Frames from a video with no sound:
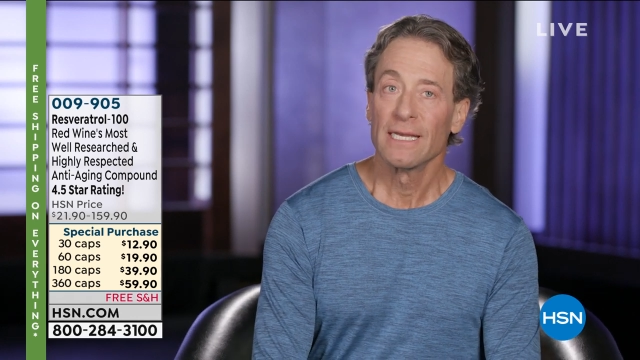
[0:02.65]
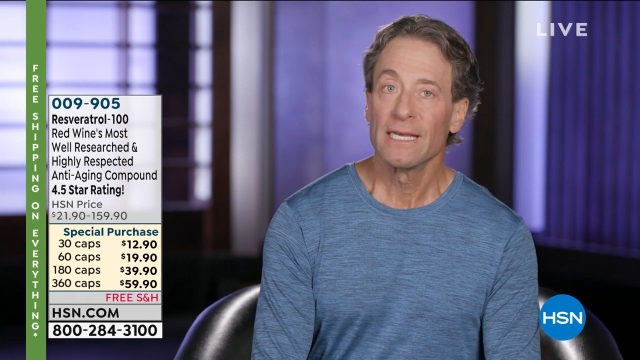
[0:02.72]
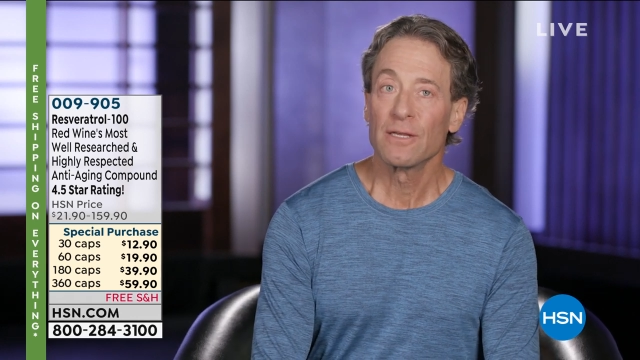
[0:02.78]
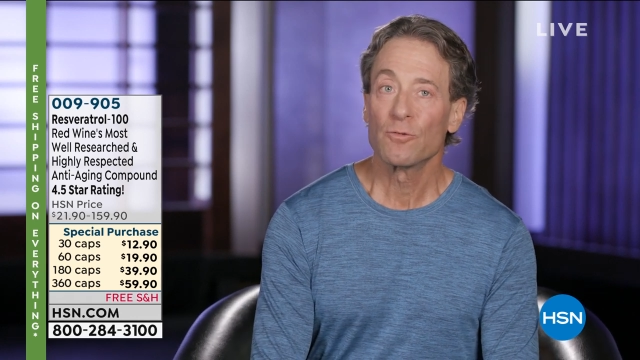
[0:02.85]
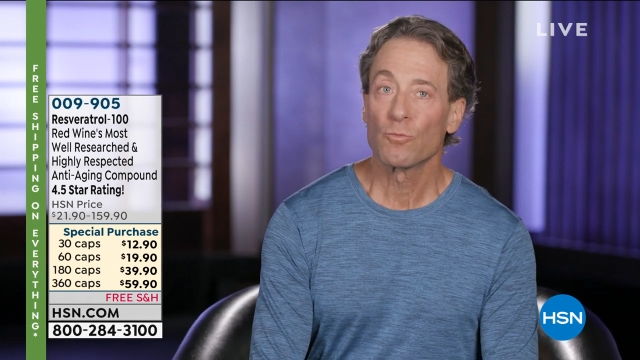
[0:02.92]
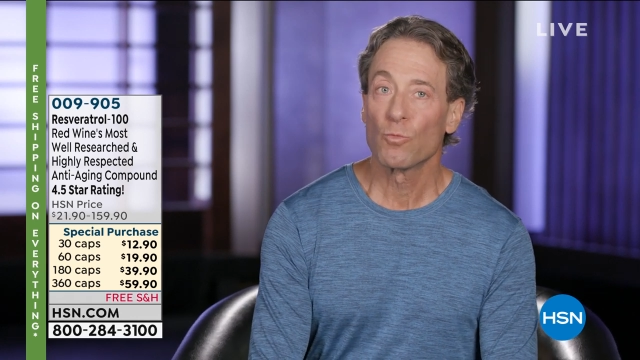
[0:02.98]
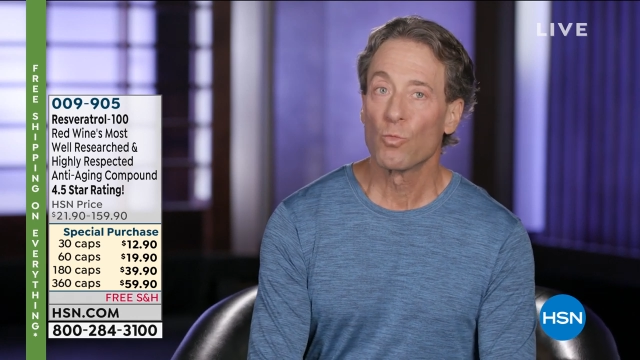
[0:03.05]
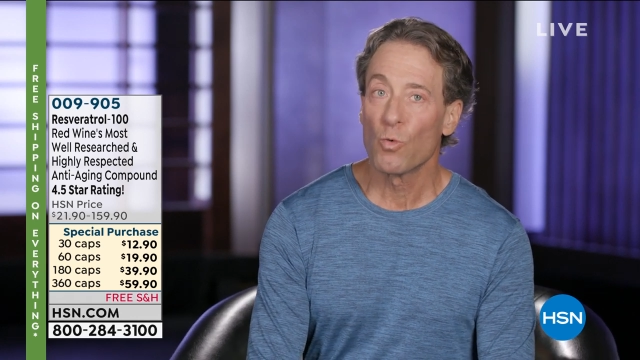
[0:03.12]

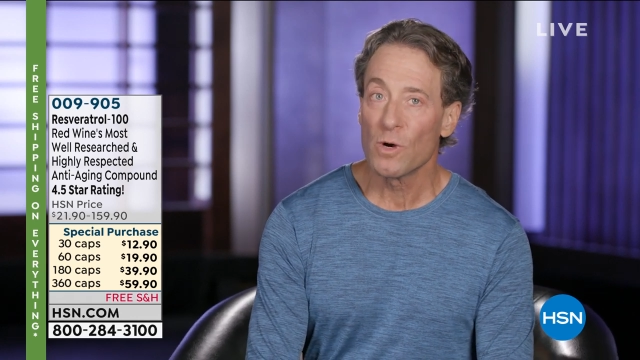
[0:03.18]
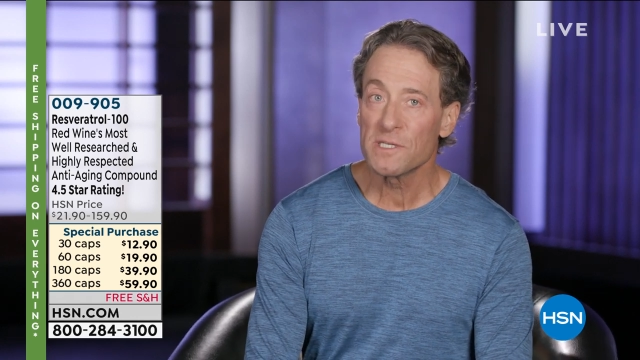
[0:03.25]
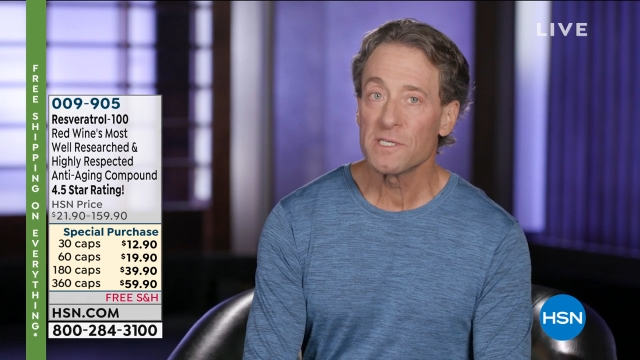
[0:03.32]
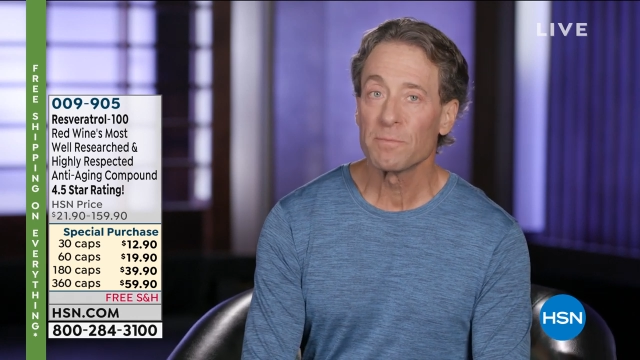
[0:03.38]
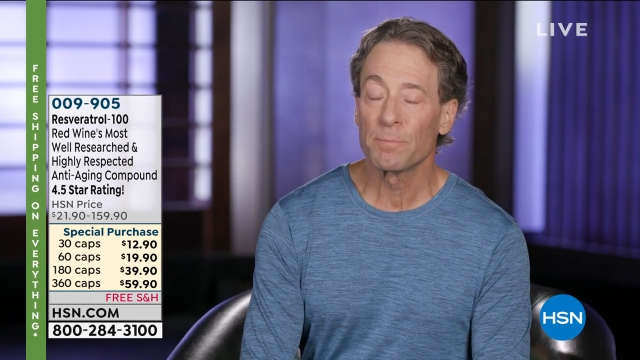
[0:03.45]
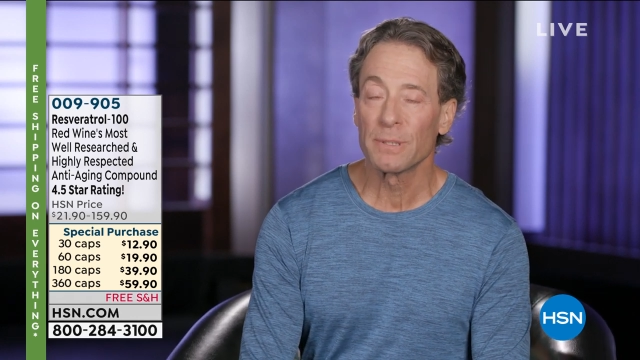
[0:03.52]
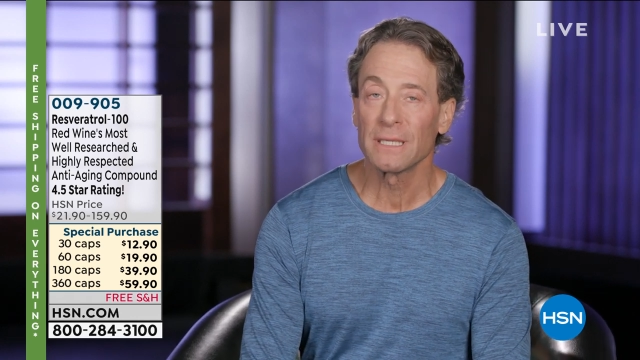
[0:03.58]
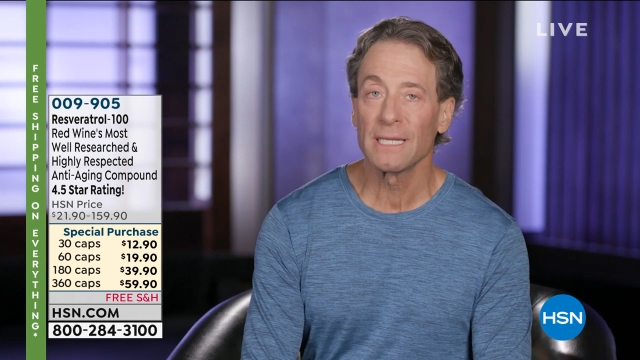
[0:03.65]
It
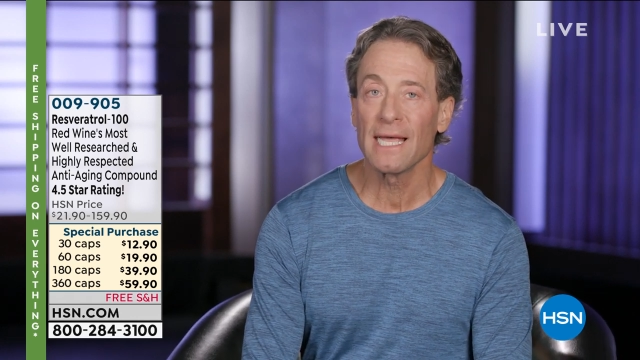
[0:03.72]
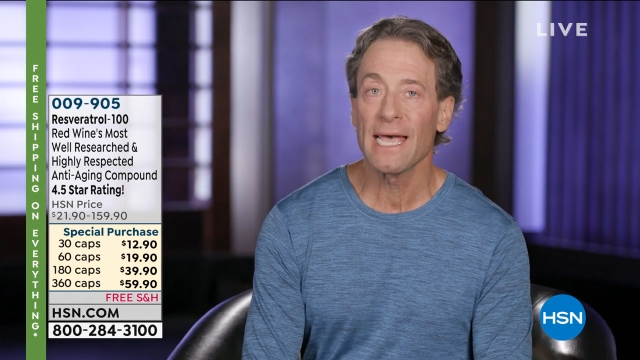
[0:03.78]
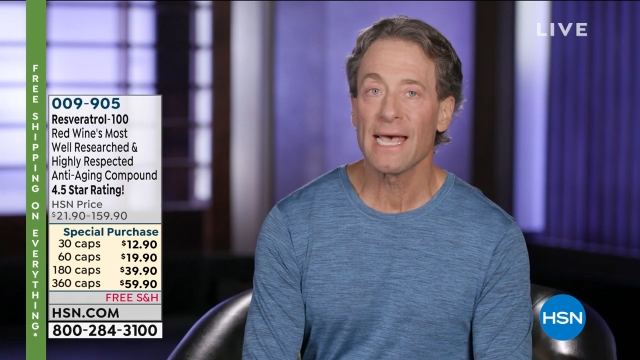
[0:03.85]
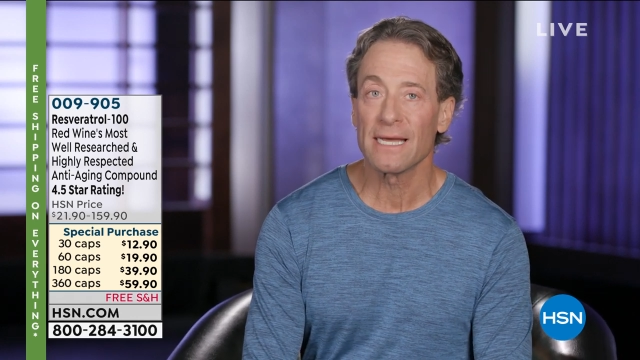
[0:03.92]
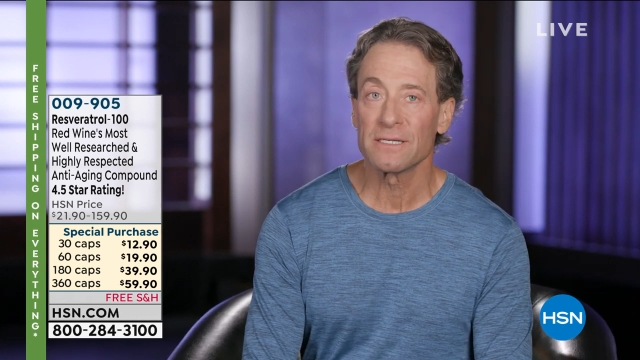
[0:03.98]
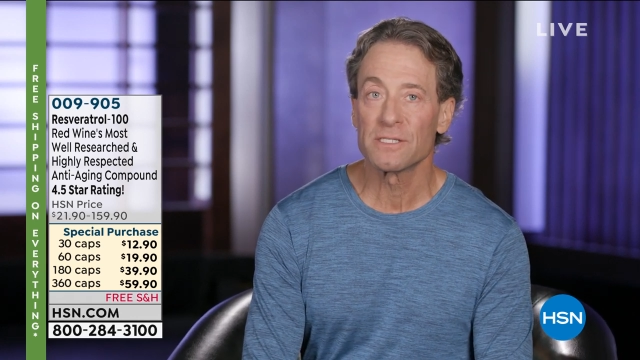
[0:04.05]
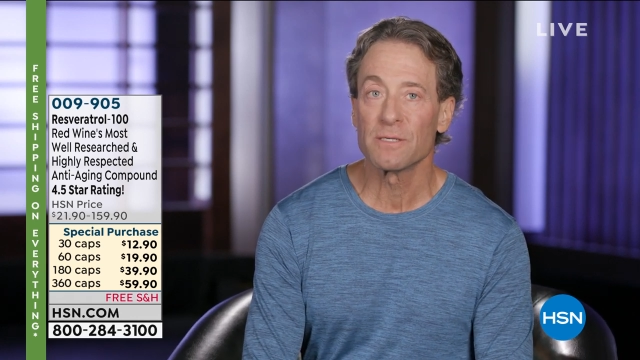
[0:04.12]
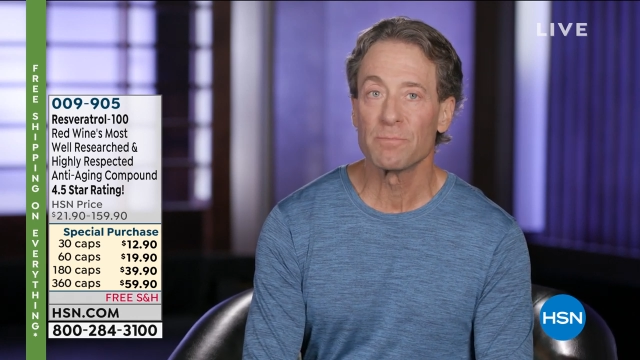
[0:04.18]
wasn't
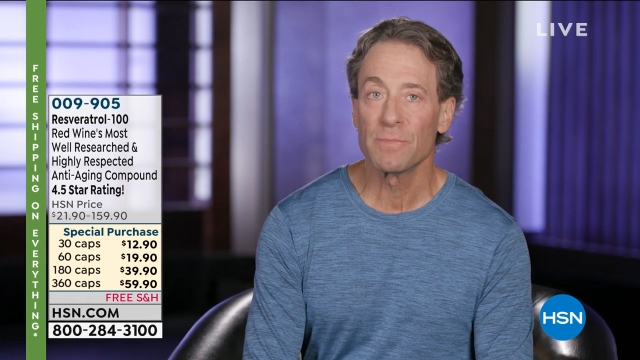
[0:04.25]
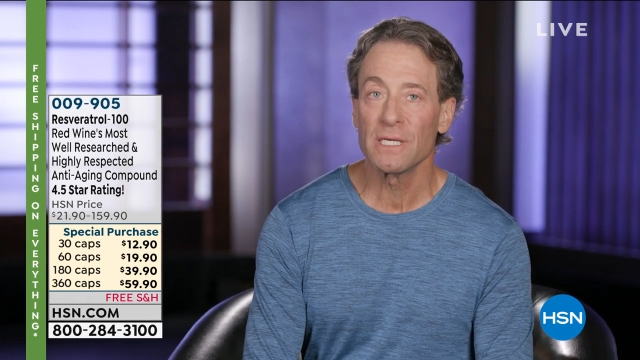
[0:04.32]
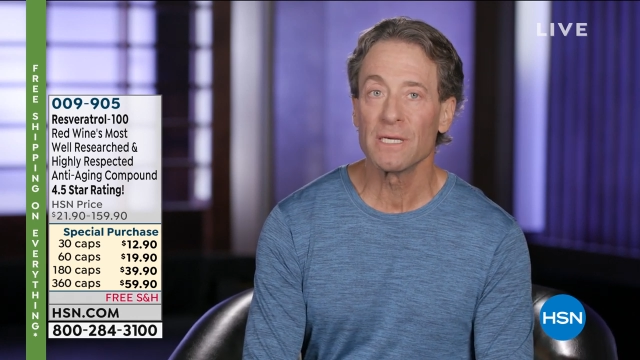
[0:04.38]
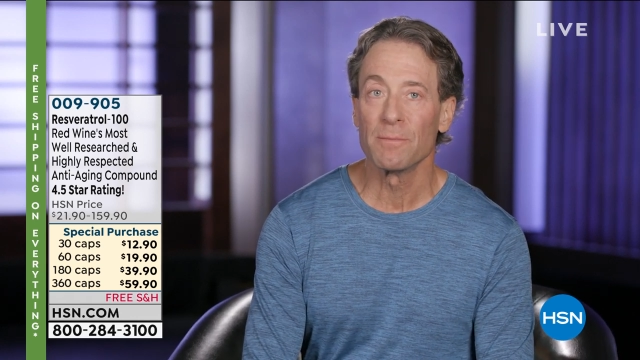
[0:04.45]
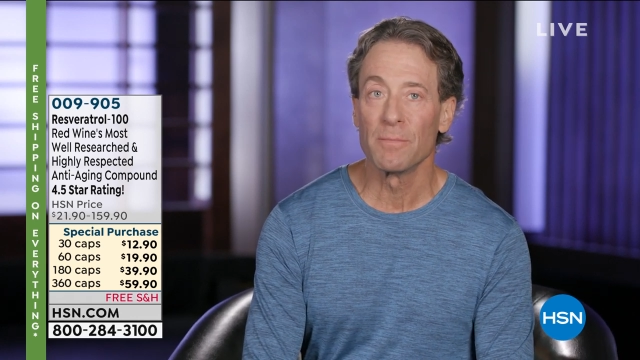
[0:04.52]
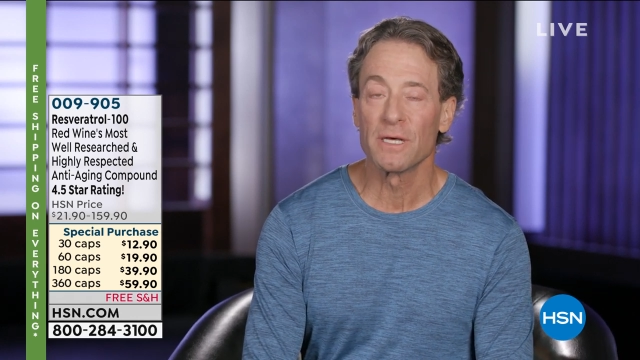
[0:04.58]
planned to be